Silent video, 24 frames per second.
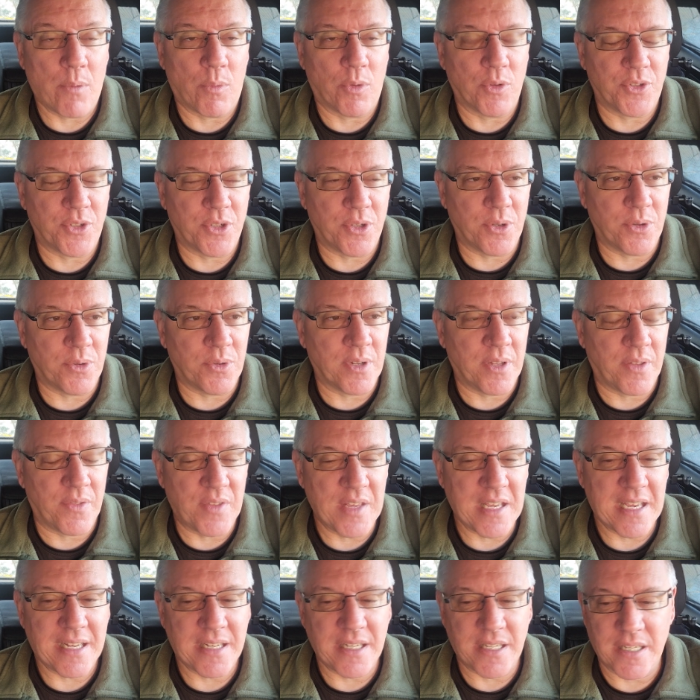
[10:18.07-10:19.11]
will tune
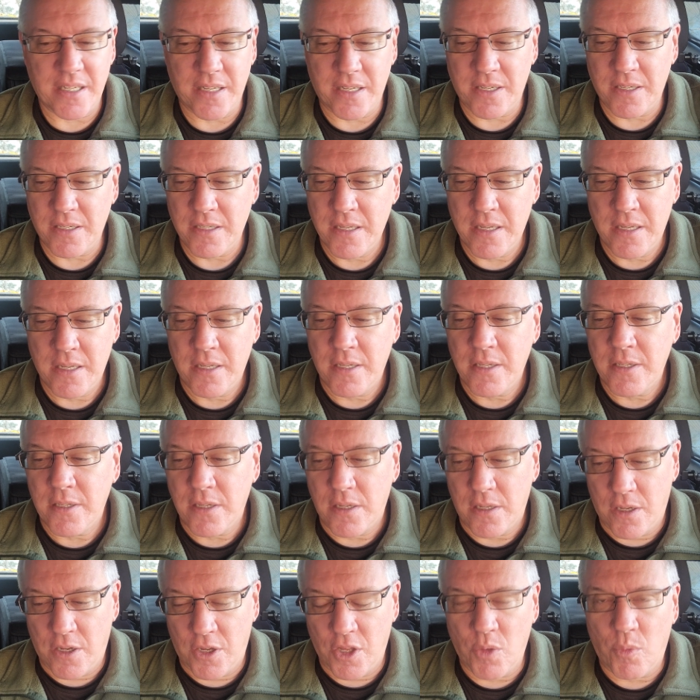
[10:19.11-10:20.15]
the antenna.
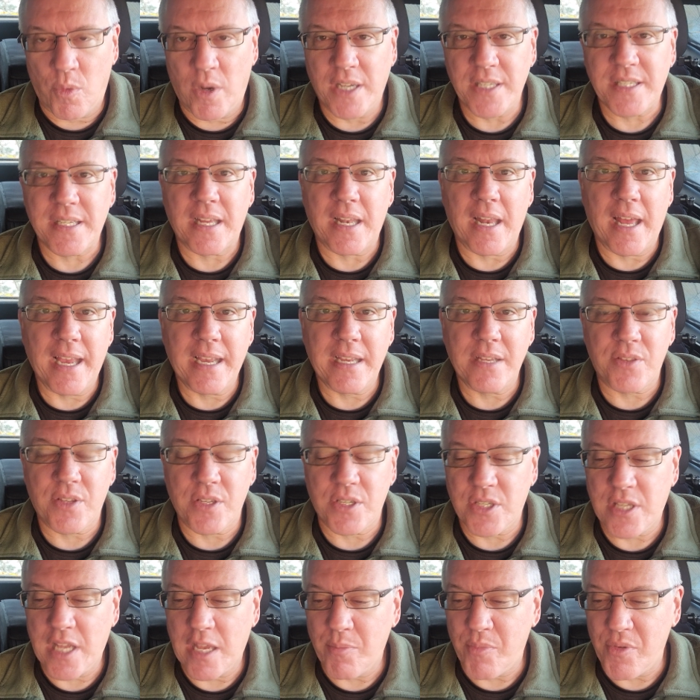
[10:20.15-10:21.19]
Otherwise, I like it to
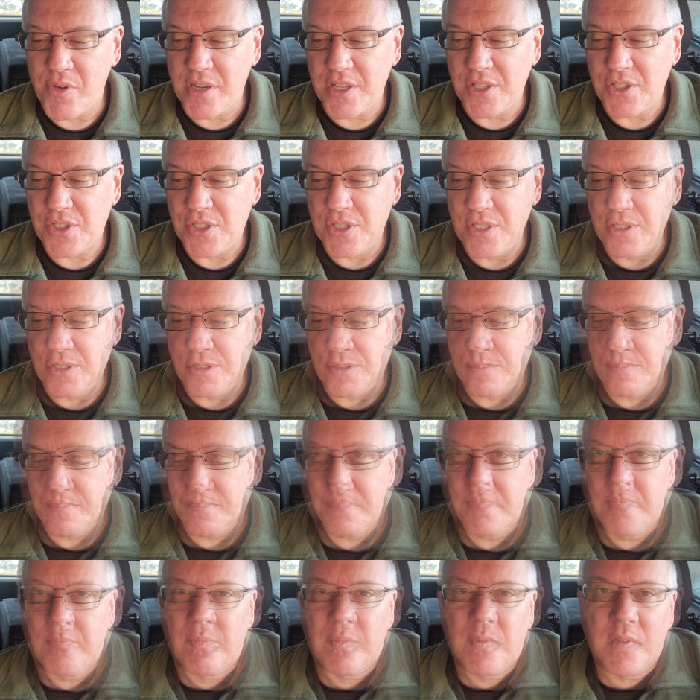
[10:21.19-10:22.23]
stay pretty still.
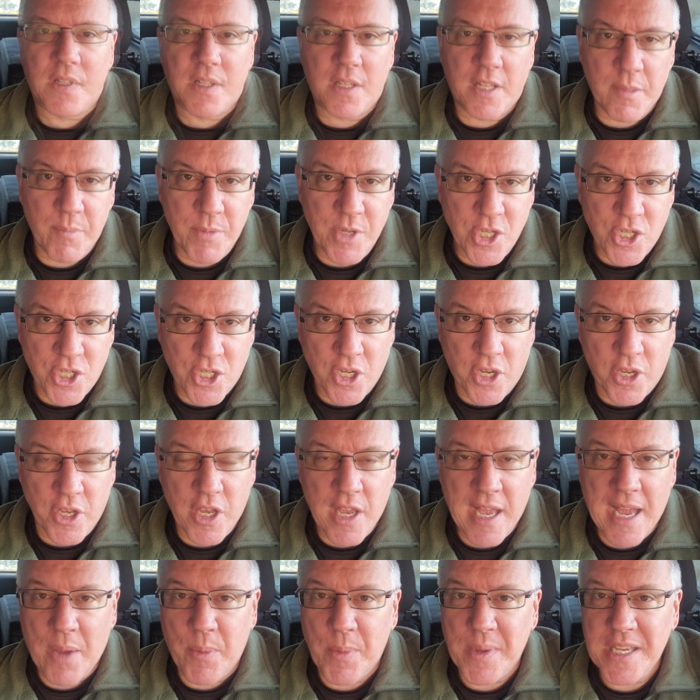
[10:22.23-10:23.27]
Let me show you
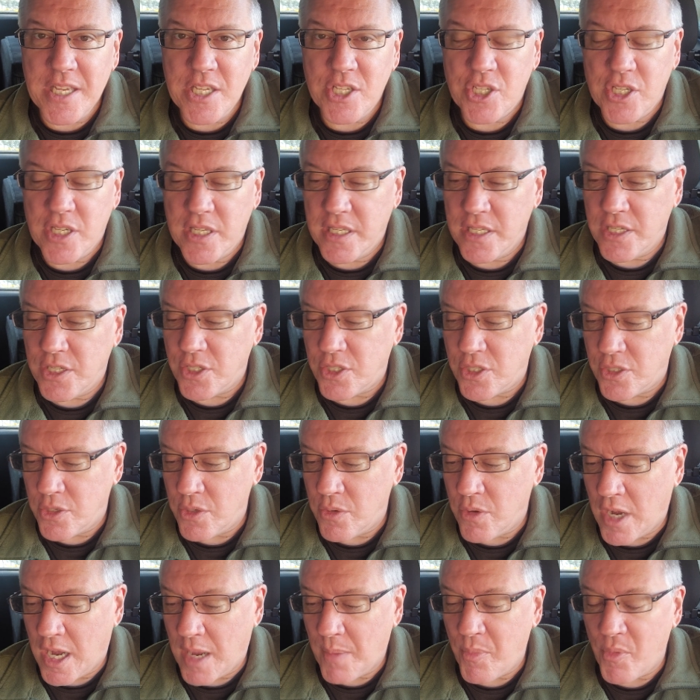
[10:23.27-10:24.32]
how easy it is
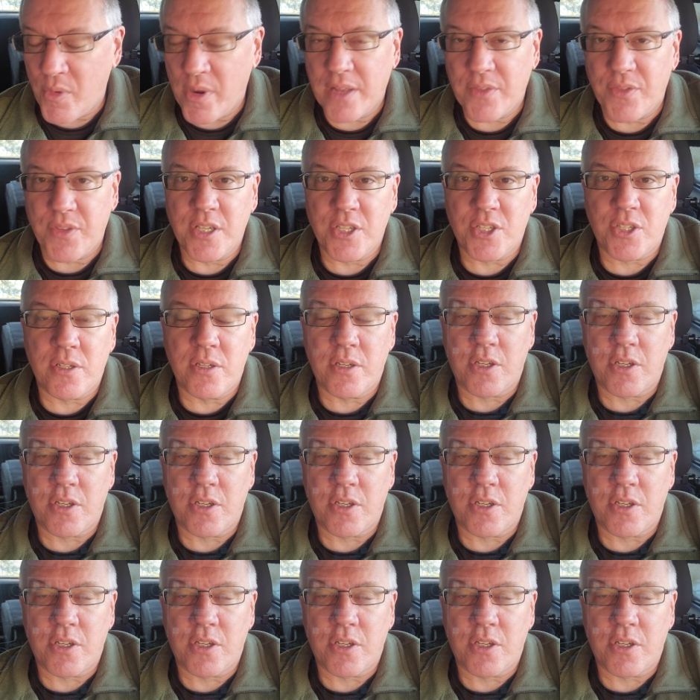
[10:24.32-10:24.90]
to operate this